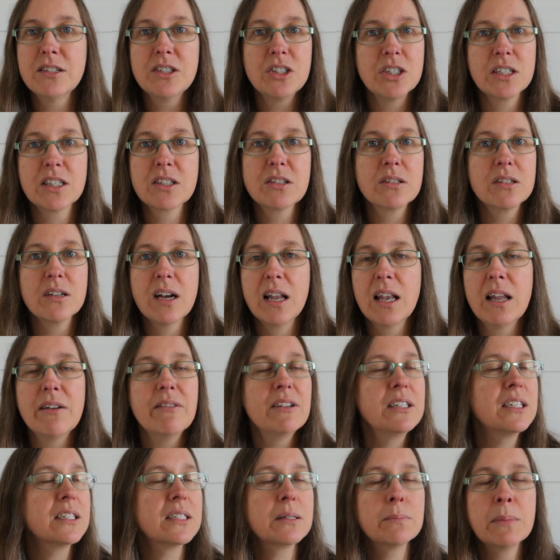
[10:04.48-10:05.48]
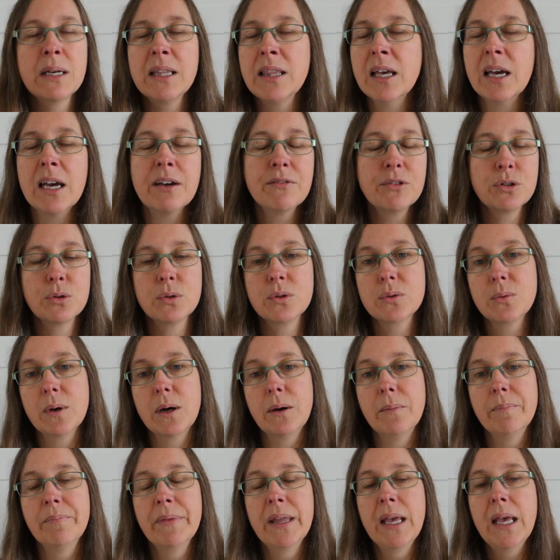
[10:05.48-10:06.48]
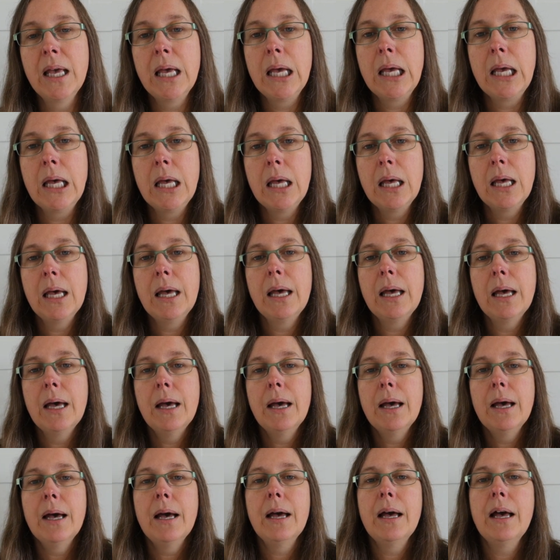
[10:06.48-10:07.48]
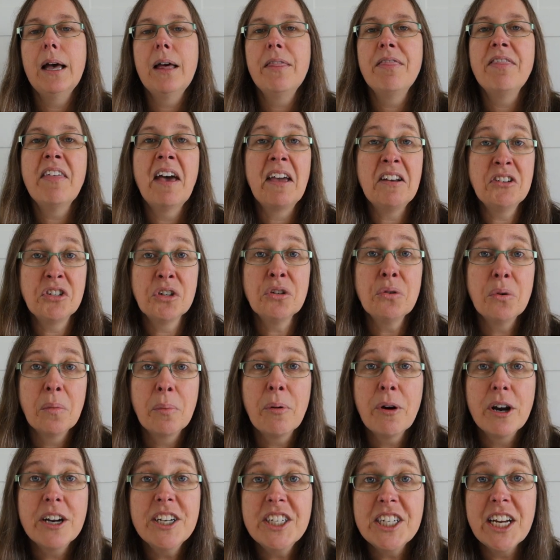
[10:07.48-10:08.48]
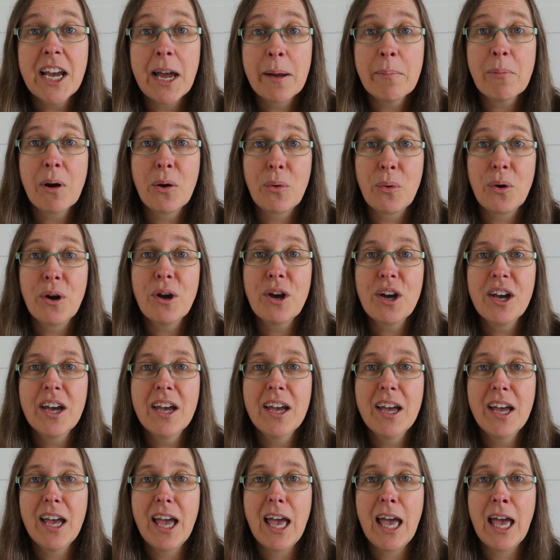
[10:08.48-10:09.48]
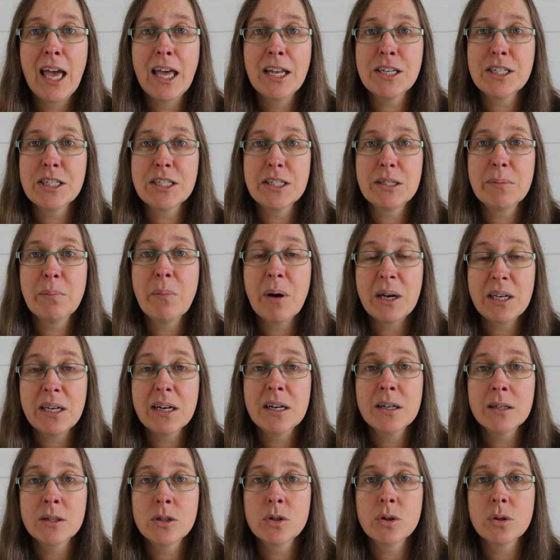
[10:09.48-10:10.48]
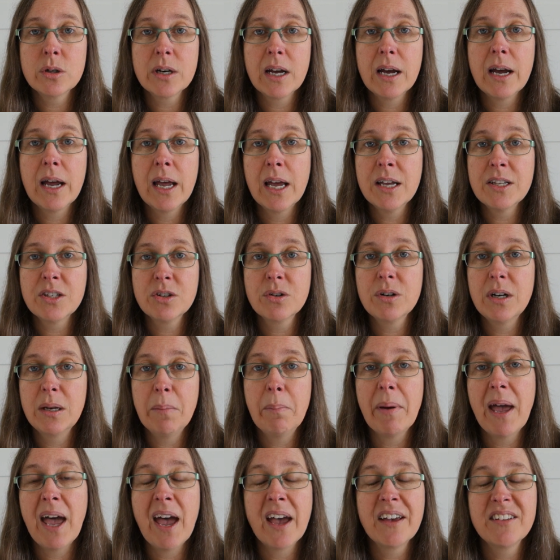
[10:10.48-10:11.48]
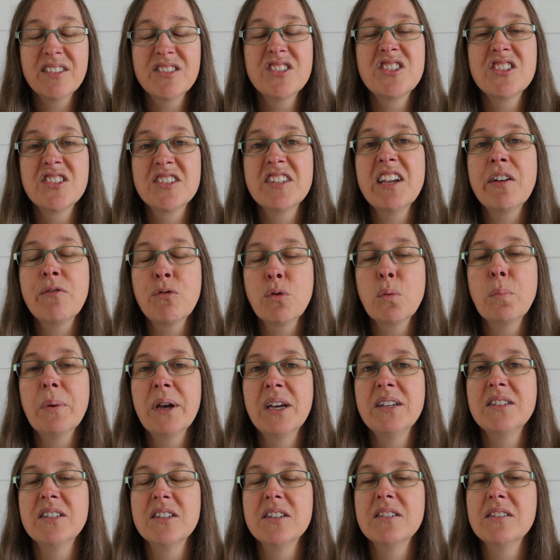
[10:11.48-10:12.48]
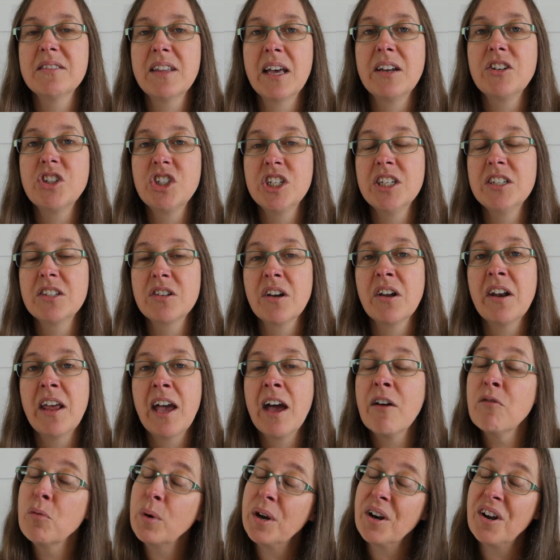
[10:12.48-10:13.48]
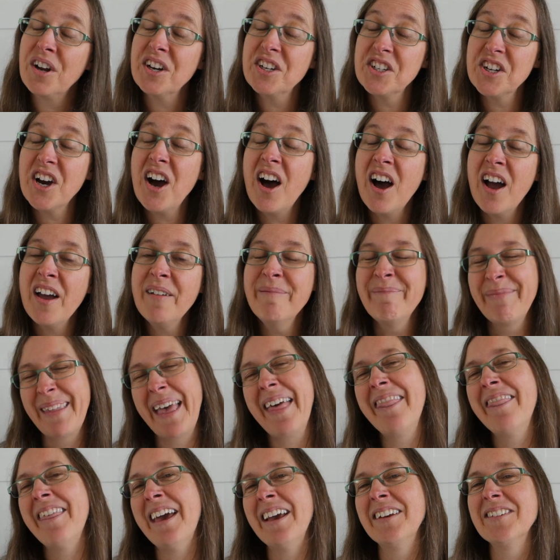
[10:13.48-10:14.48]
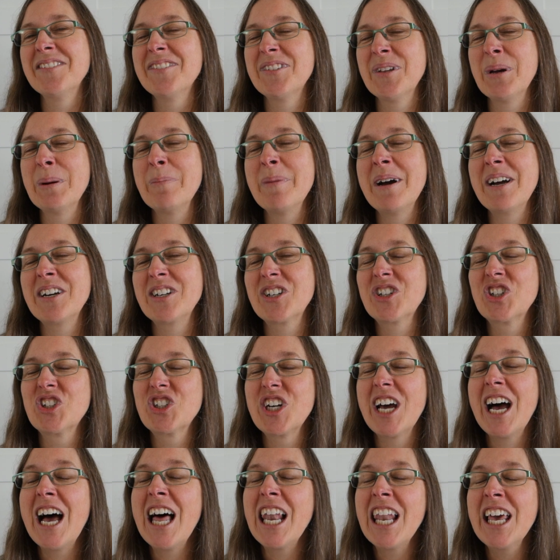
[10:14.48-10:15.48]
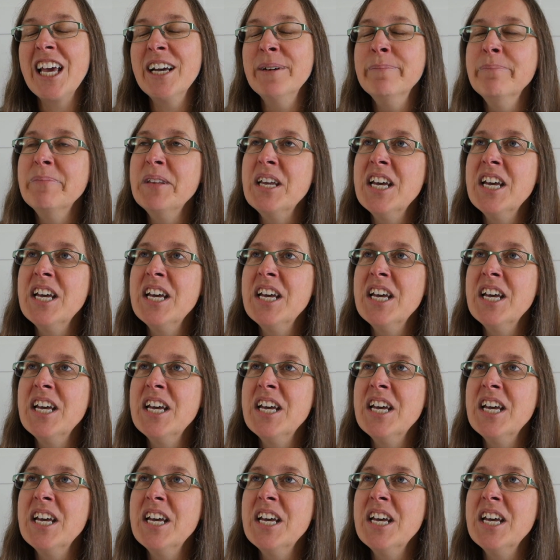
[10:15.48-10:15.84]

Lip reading: just because I love it doesn't mean they have to as well. they do appreciate my work, and my younger daughter has already bagged several pieces that she's going to have when I die. Thanks so much, darling.